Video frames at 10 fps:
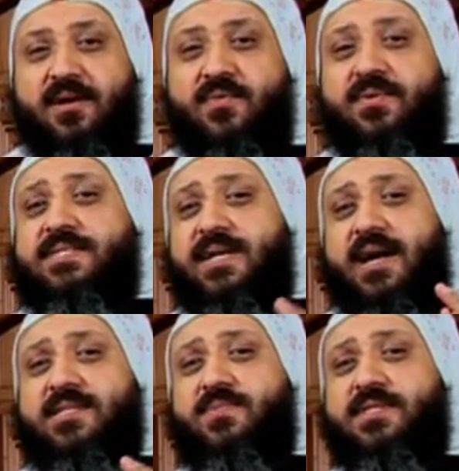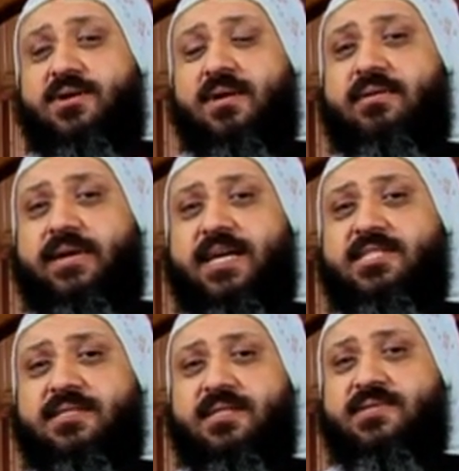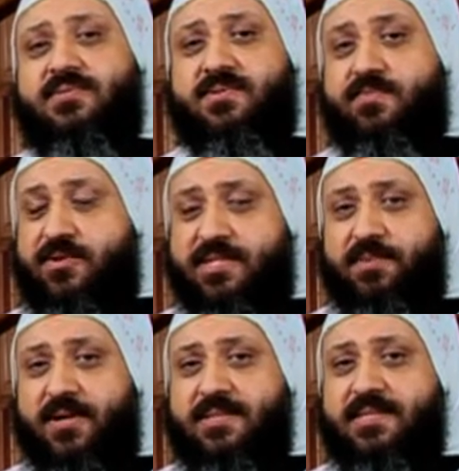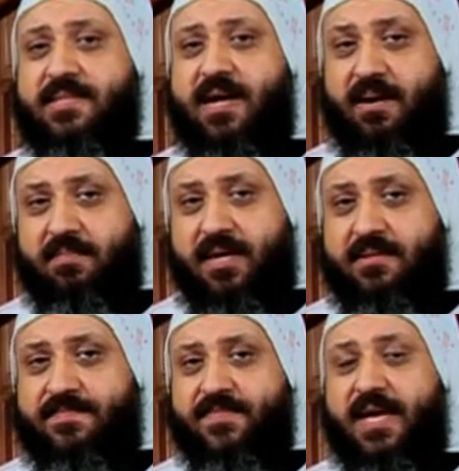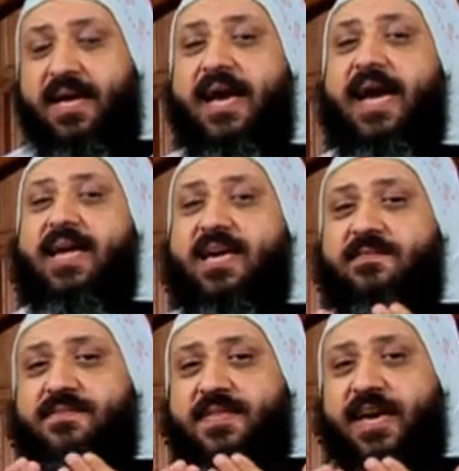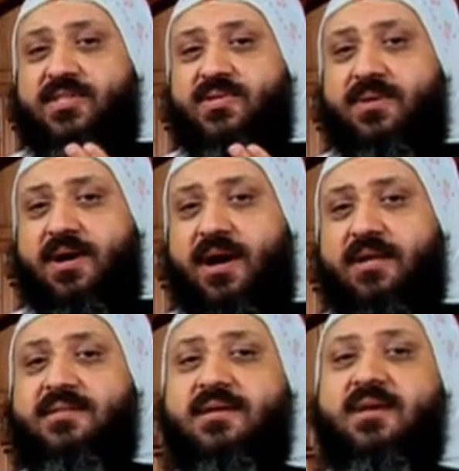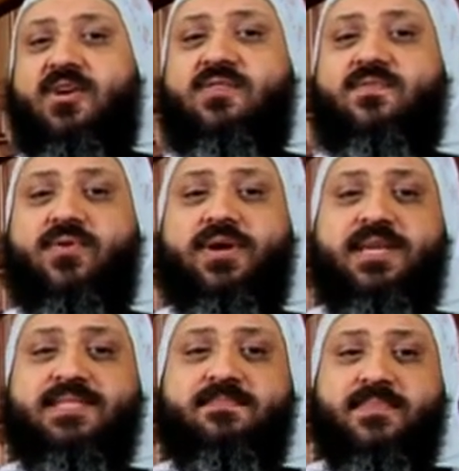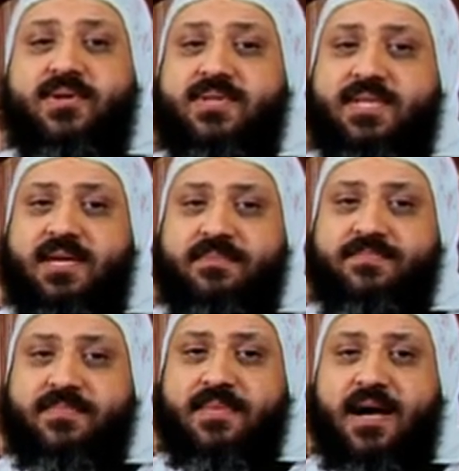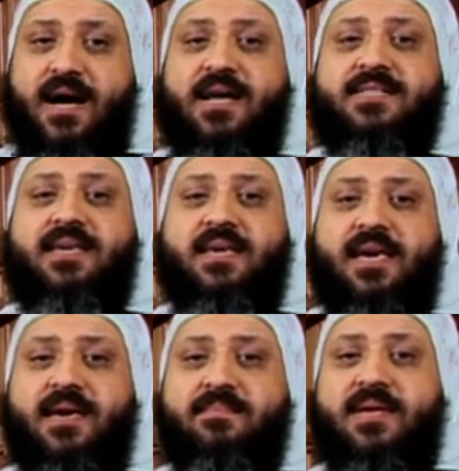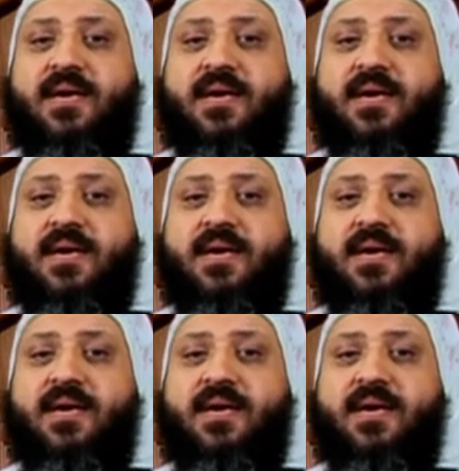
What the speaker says: recite with the congregation this response, Amen, and give thanks to God for his mercy, asking him